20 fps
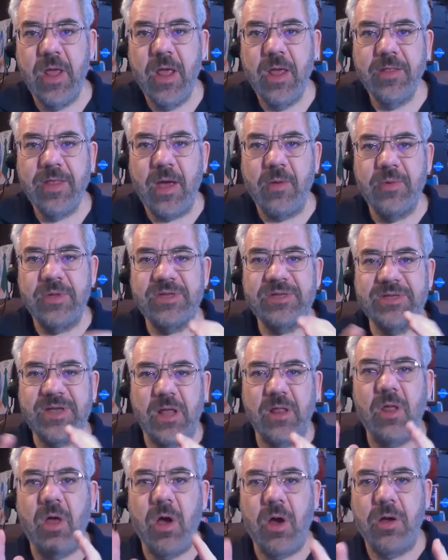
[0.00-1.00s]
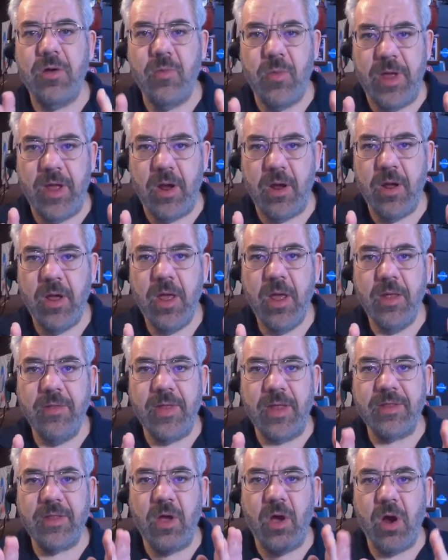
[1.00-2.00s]
that we sell hardware,
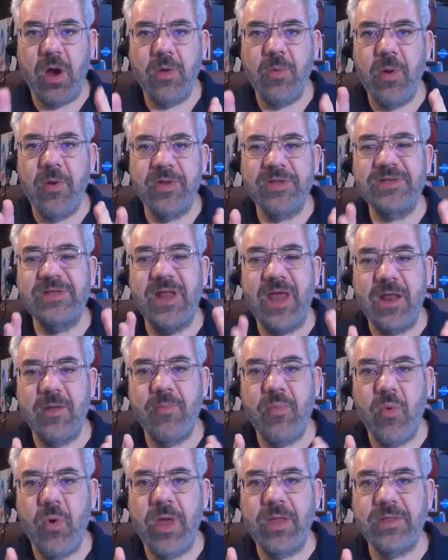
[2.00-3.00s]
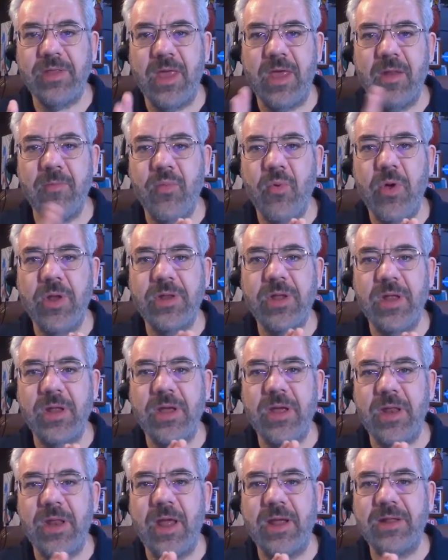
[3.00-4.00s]
that the hardware is an endpoint, the endpoint can
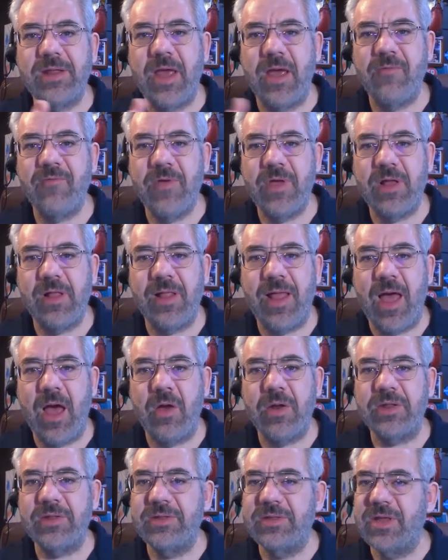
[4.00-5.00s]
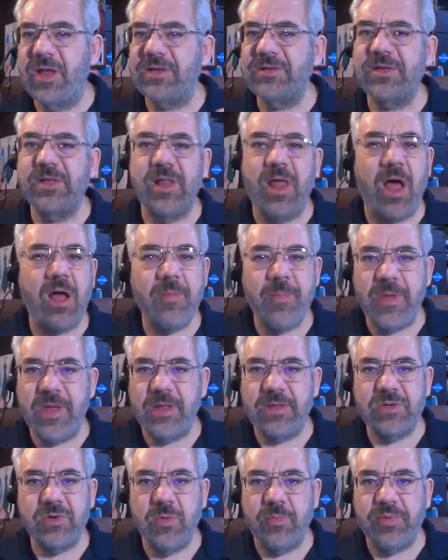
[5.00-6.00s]
connect to every cloud, it doesn't lock me
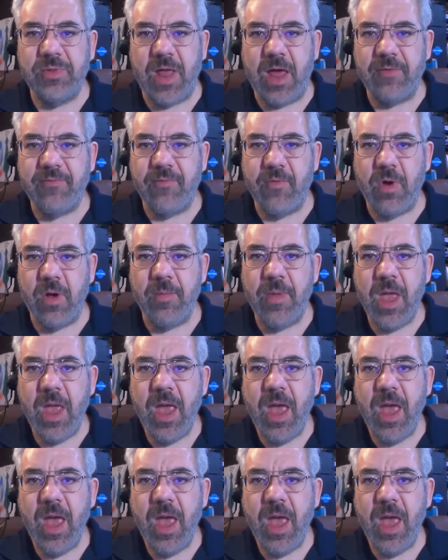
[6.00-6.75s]
into a platform,